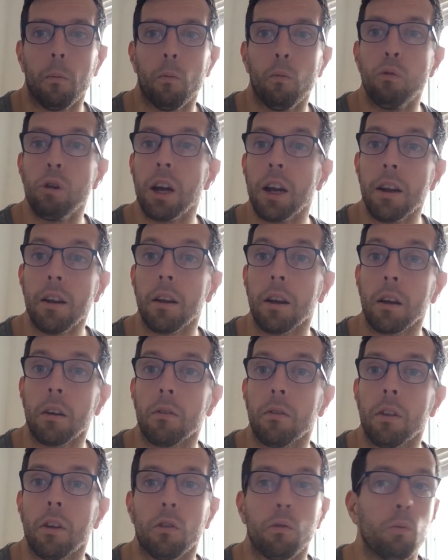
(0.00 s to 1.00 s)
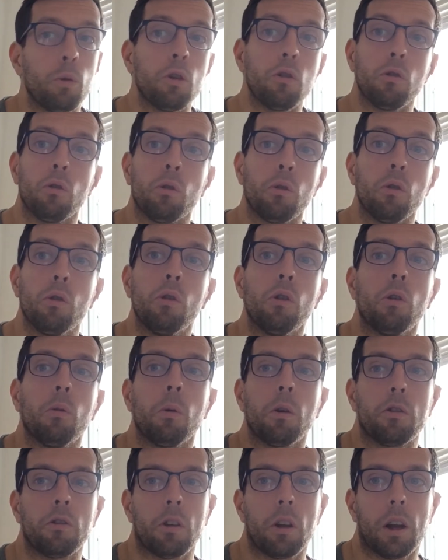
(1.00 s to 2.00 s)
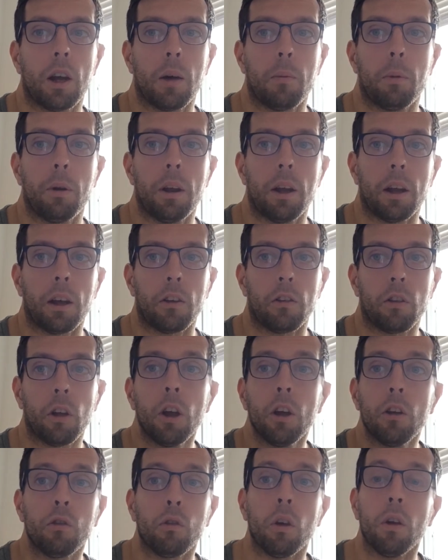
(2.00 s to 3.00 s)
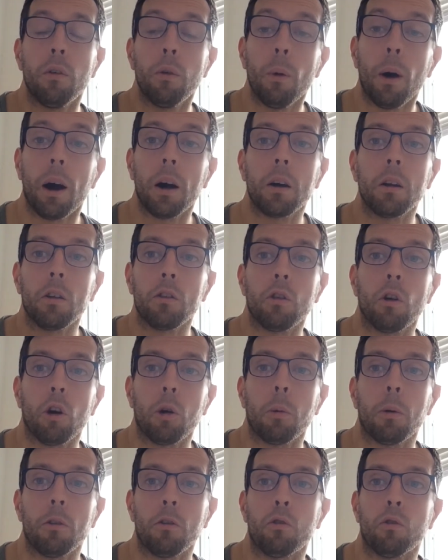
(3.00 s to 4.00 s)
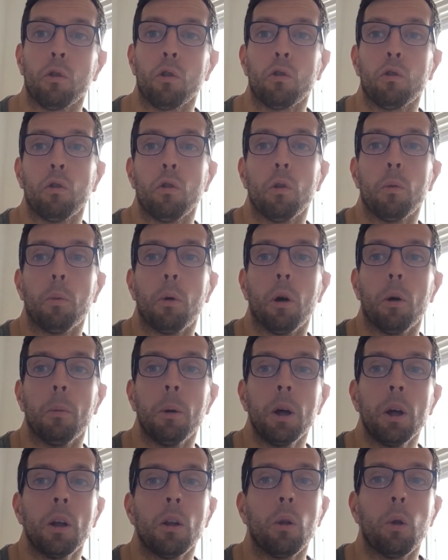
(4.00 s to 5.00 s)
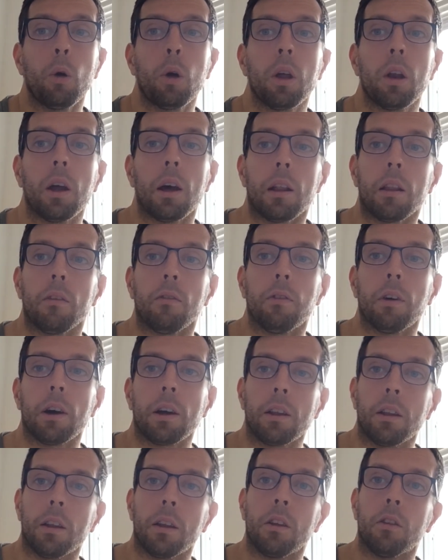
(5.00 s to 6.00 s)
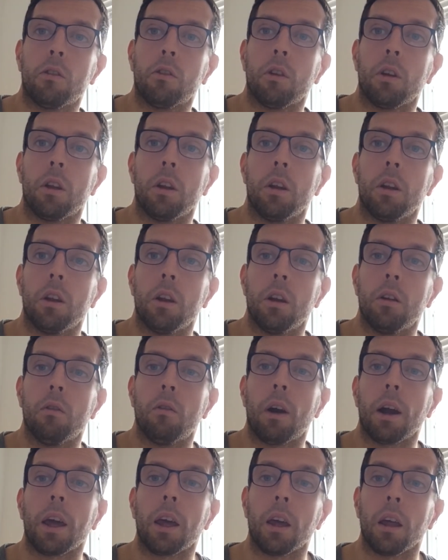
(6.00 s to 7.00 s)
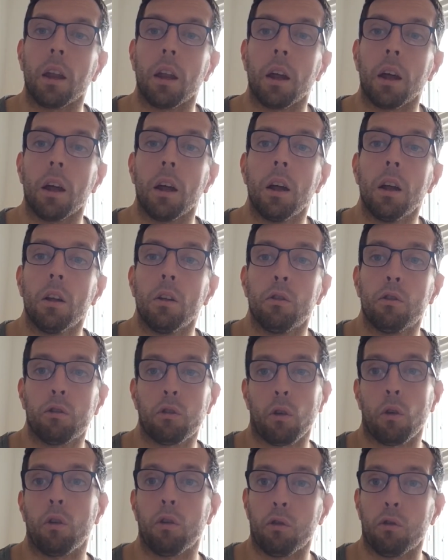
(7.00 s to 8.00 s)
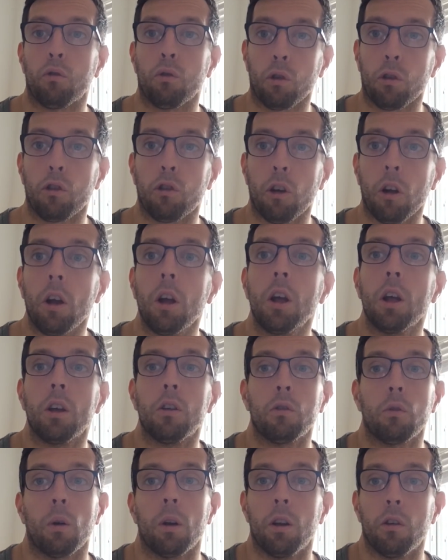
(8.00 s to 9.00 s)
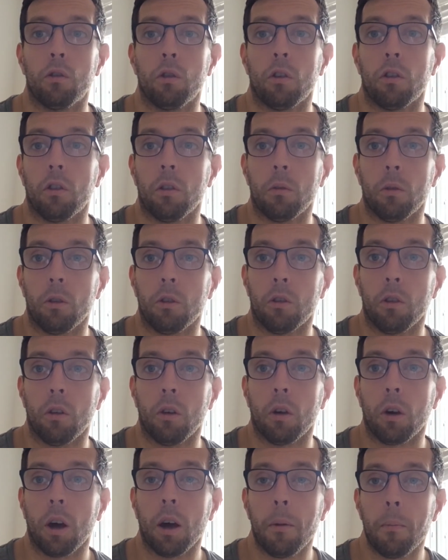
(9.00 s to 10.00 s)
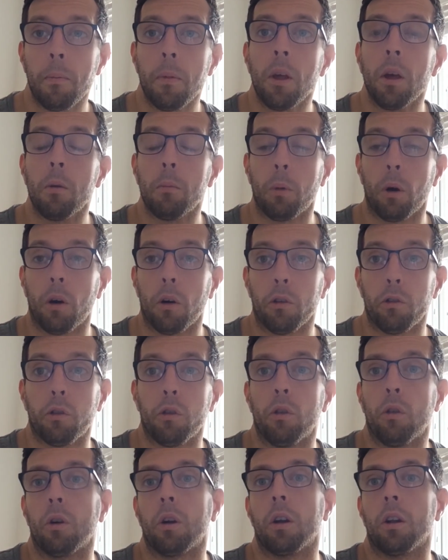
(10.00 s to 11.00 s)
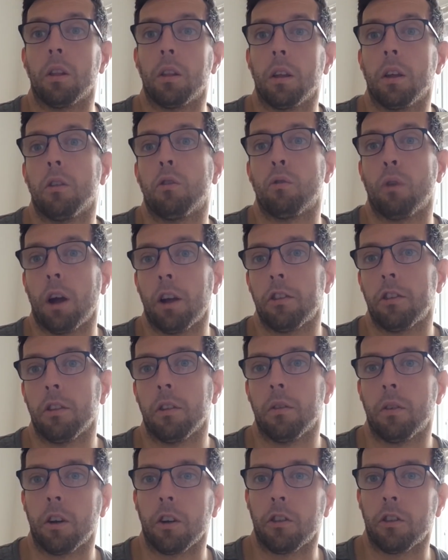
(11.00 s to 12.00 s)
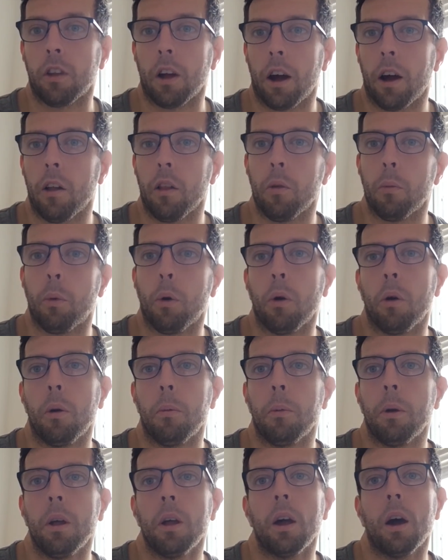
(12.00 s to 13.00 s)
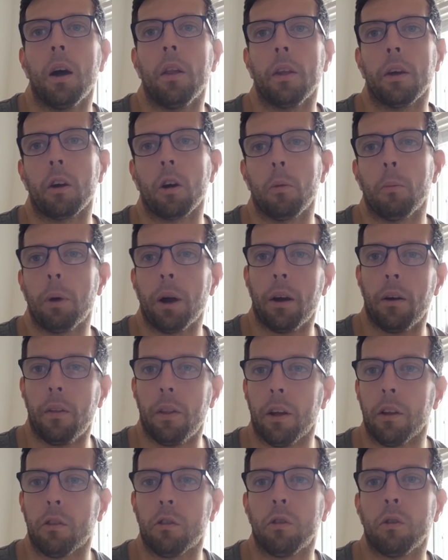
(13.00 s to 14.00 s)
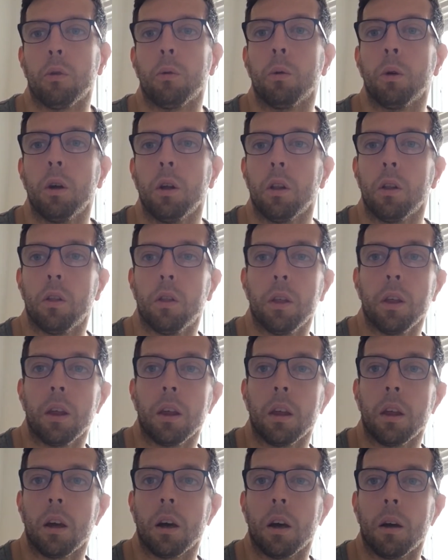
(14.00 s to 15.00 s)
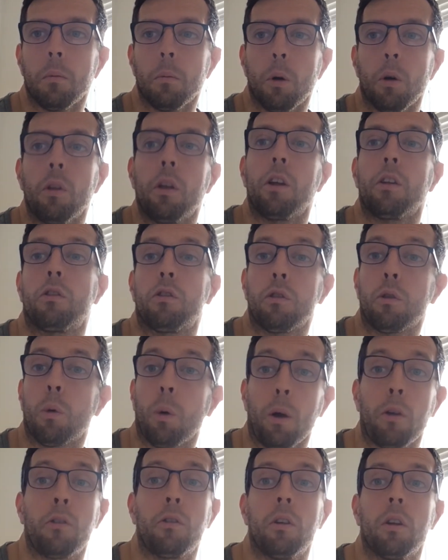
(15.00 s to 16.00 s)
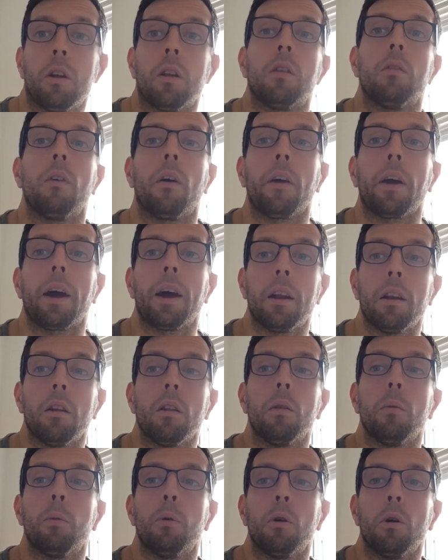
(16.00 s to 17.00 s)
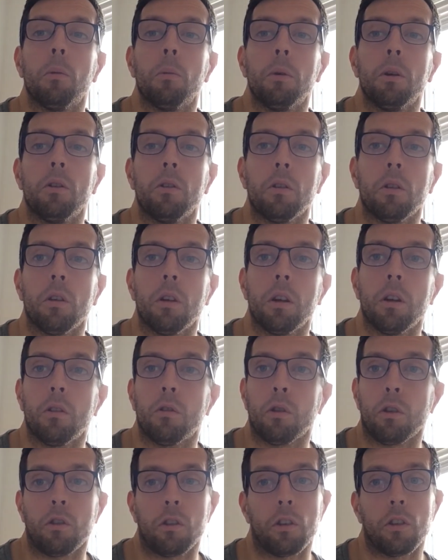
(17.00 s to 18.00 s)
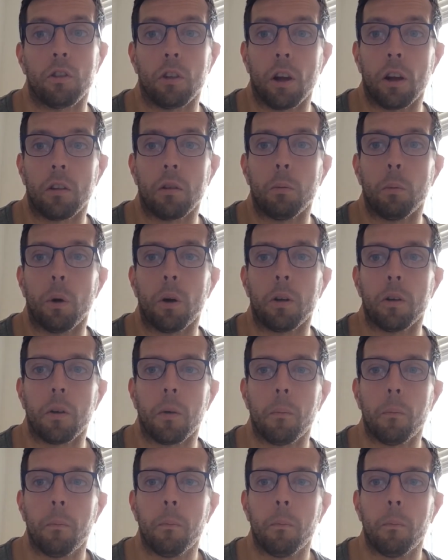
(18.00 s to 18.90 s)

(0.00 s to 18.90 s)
reading of this. We don't know what's going to happen next. So if you are going to talk about the structure of the poem, looking at the fact that it's an irregular sonnet structure is quite an interesting one to look at, but also looking at the address at the very start of the poem and then comparing that to the unanswered question at the very end of the poem is an interesting starting point.